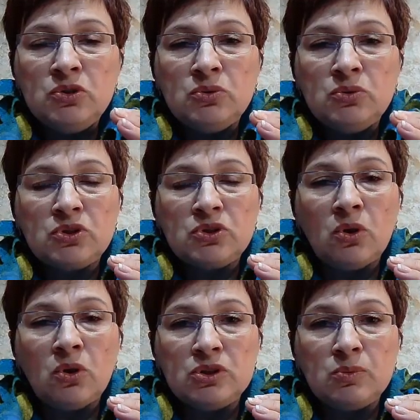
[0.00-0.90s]
use
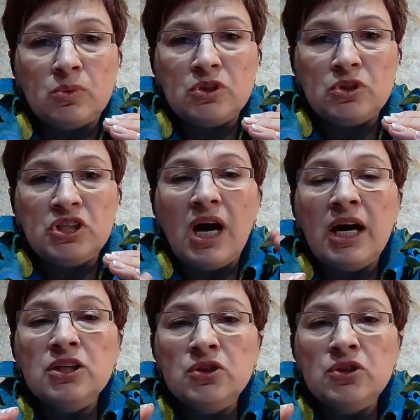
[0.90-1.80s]
hot water.
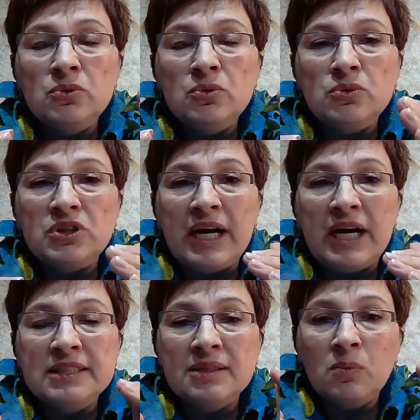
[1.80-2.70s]
I use
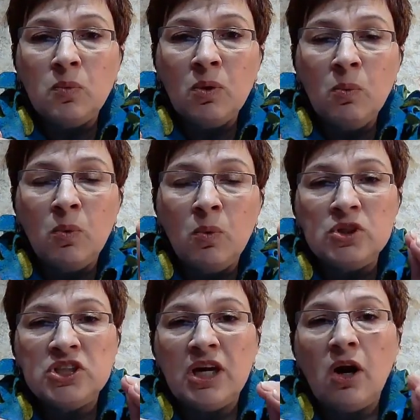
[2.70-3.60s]
either warm
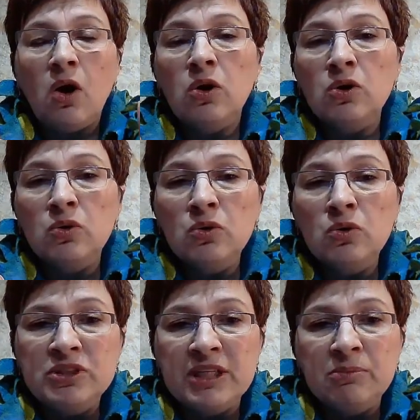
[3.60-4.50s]
water or
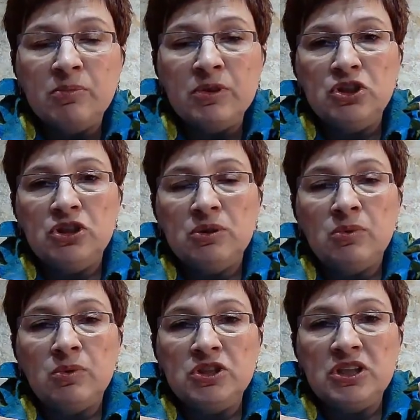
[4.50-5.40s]
room temperature
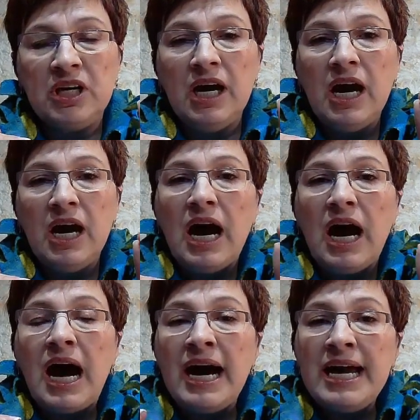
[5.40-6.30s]
water.
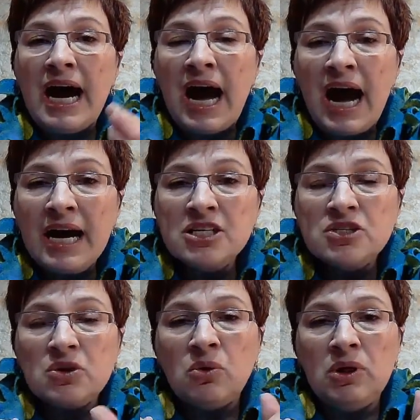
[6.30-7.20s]
I add
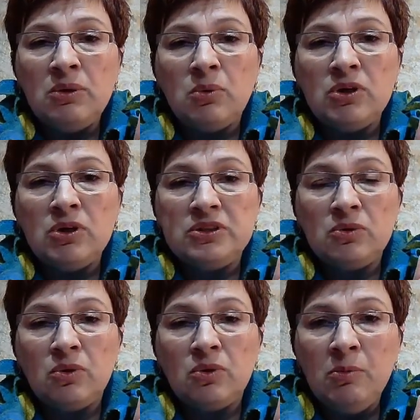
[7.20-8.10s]
olive oil
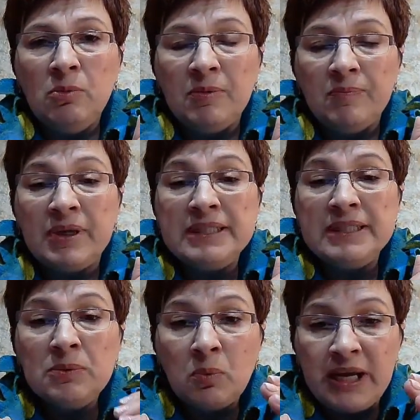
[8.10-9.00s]
soap. By
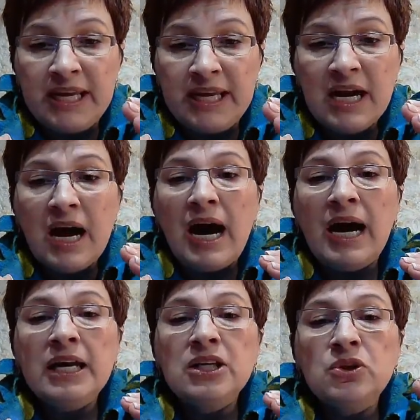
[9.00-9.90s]
the way,
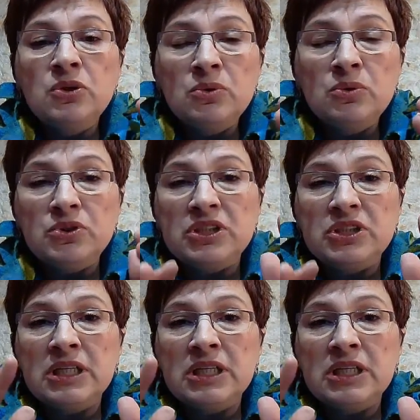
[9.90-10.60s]
I use